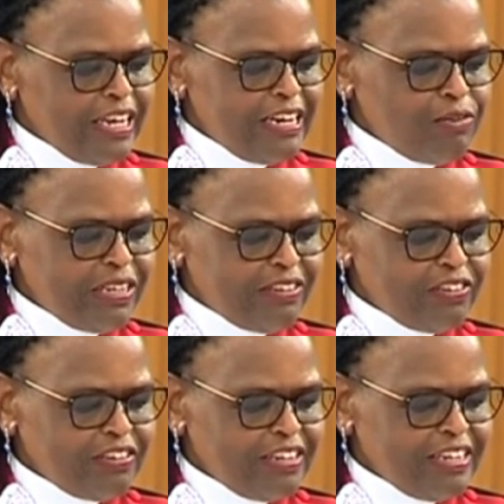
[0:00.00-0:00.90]
in
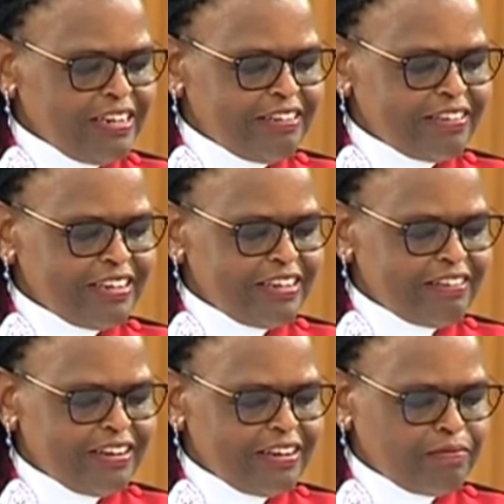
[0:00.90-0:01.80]
which he
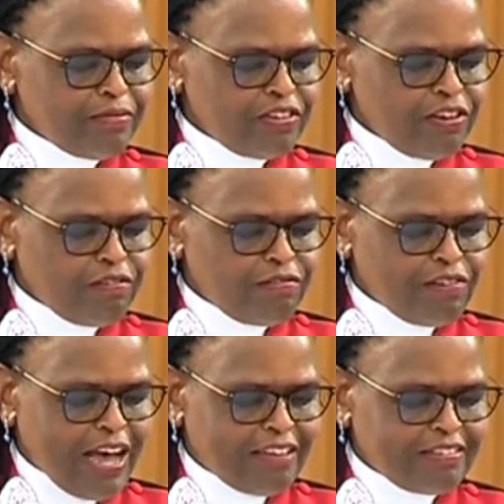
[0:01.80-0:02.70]
designated himself
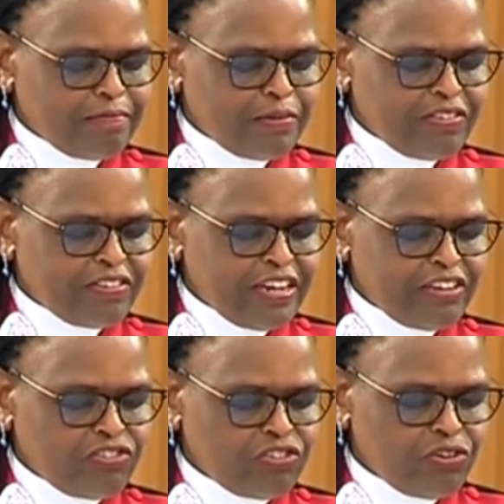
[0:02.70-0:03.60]
as the
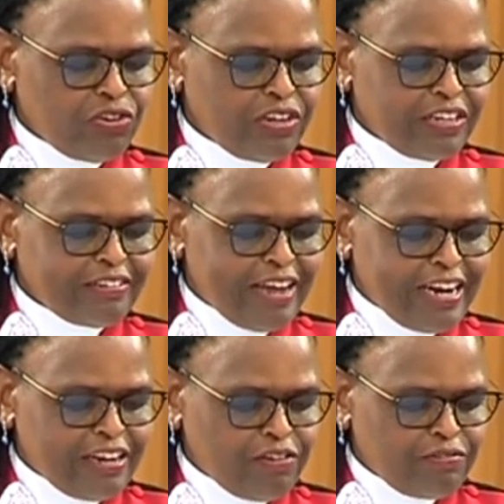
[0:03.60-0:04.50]
presidential
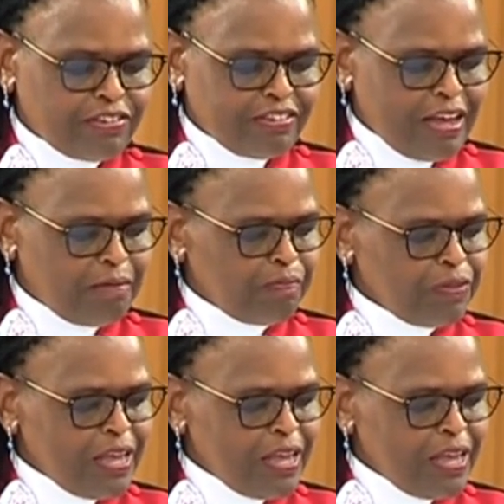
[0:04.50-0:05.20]
returning officer,